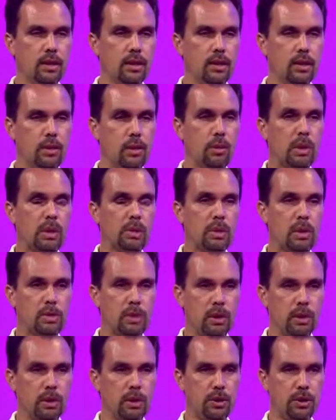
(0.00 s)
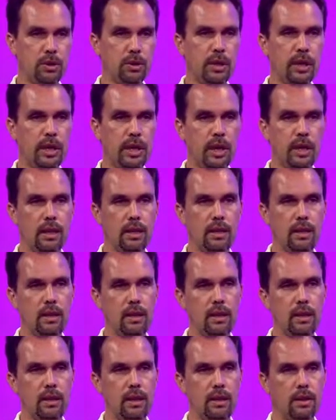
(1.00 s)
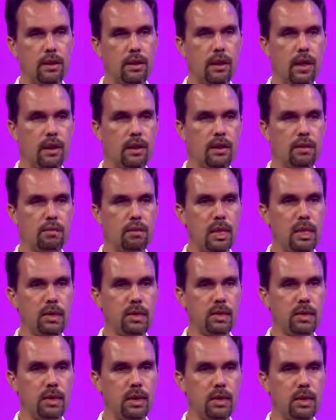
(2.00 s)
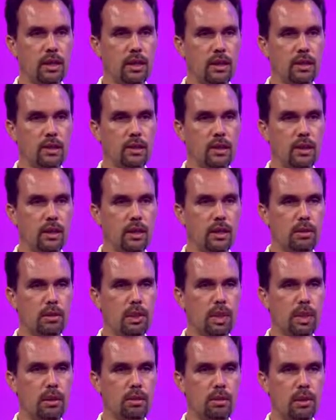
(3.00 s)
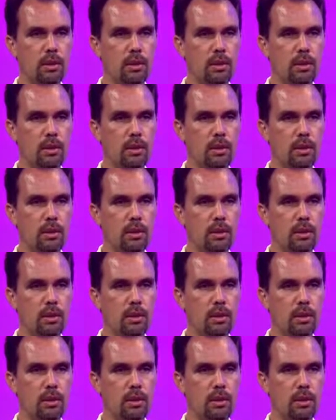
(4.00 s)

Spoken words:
so many people are doing it that the message, I think, is starting to become